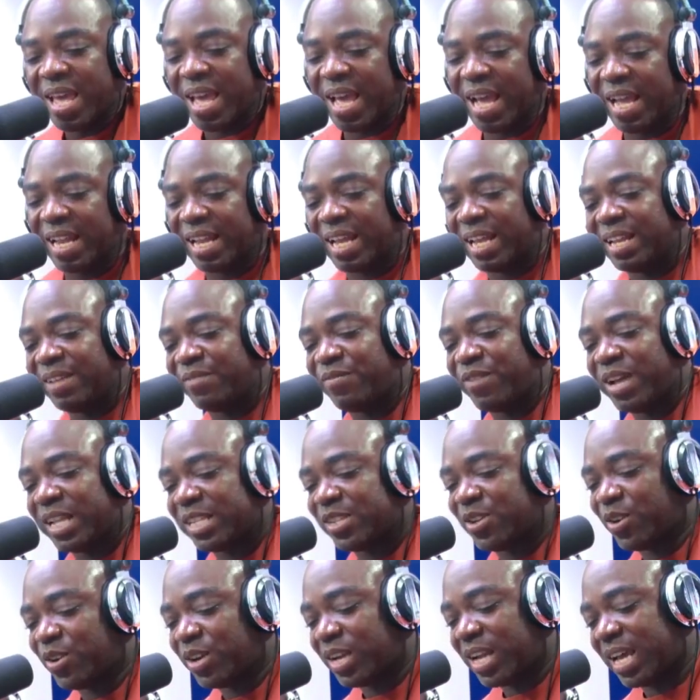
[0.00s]
and an
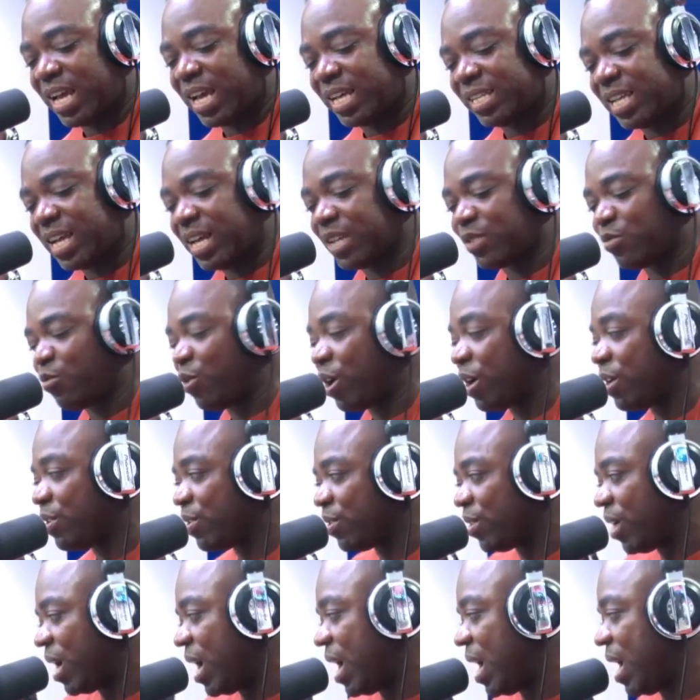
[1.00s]
event organizer as
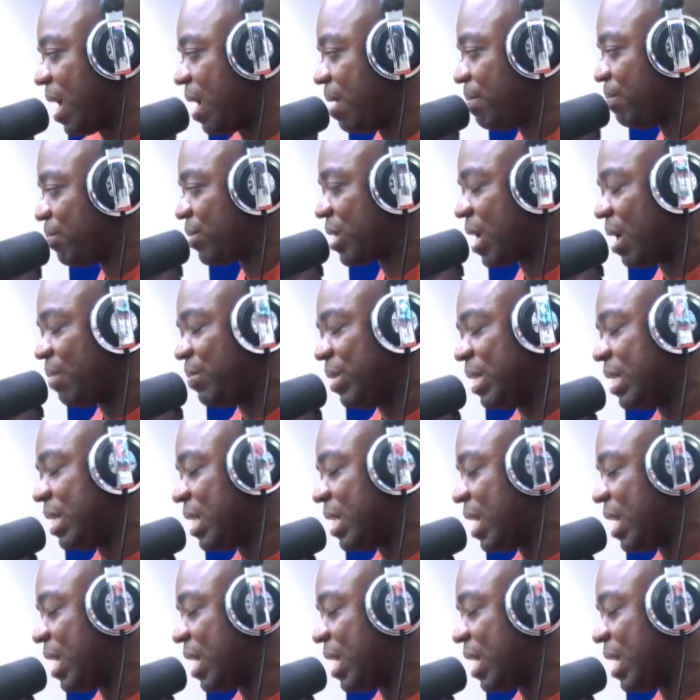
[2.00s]
well. Come in.